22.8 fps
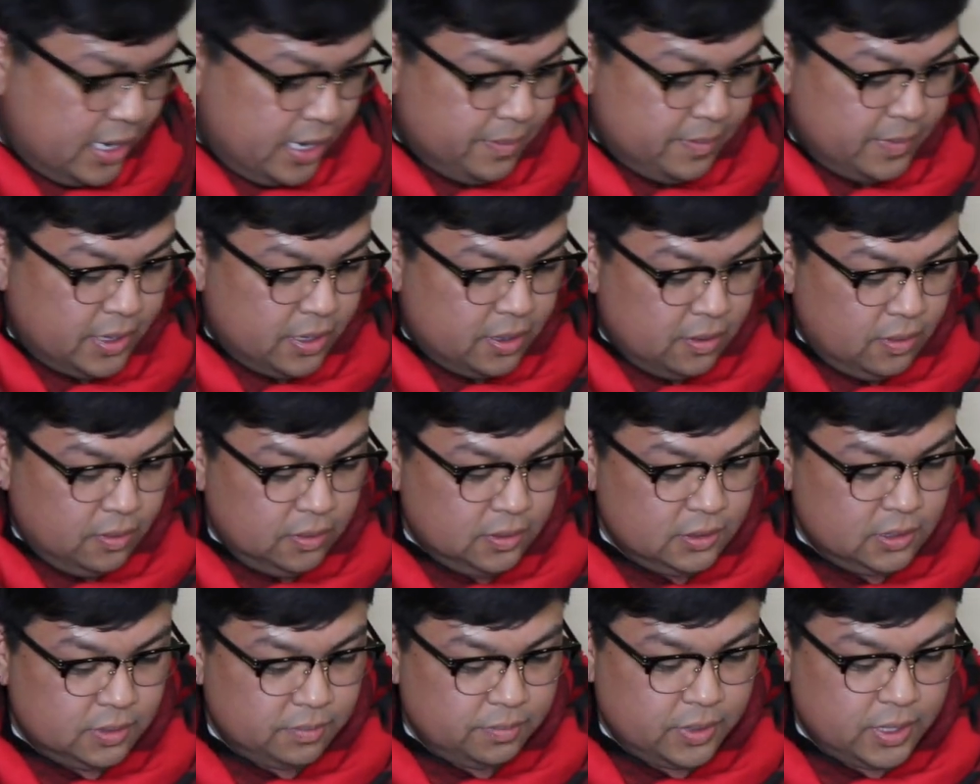and my
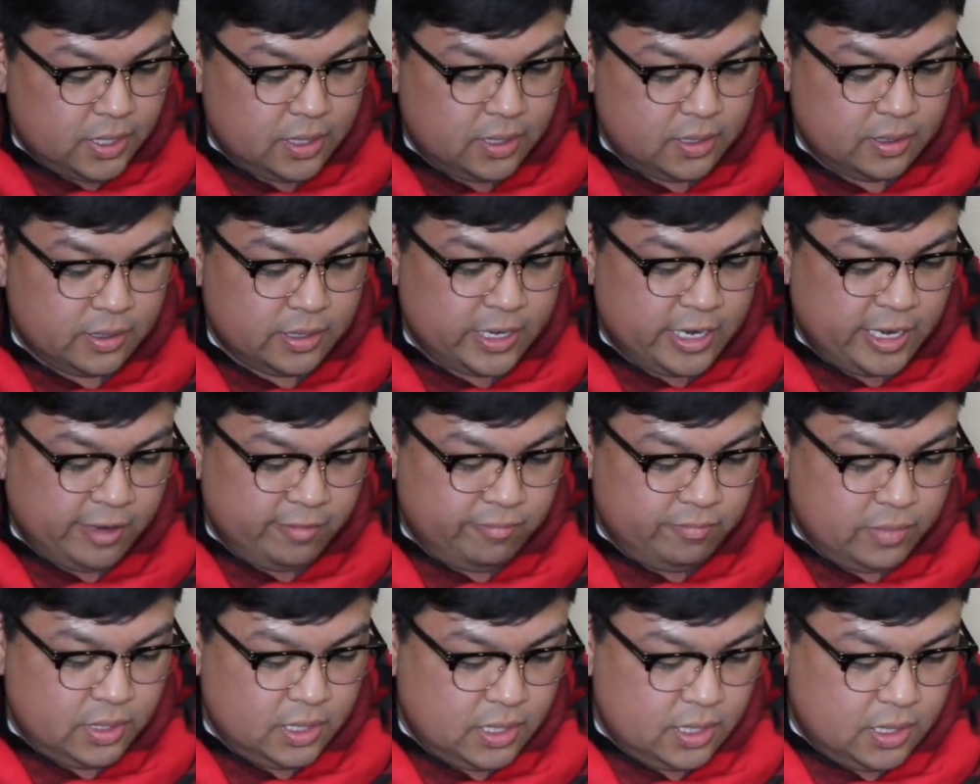older brother gave
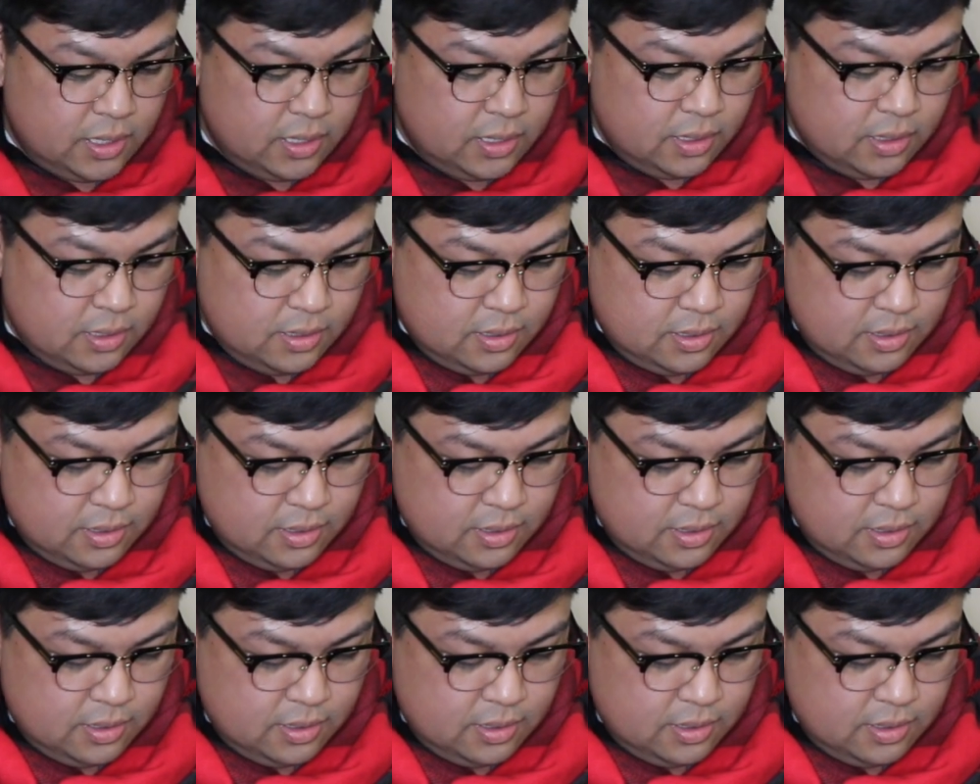me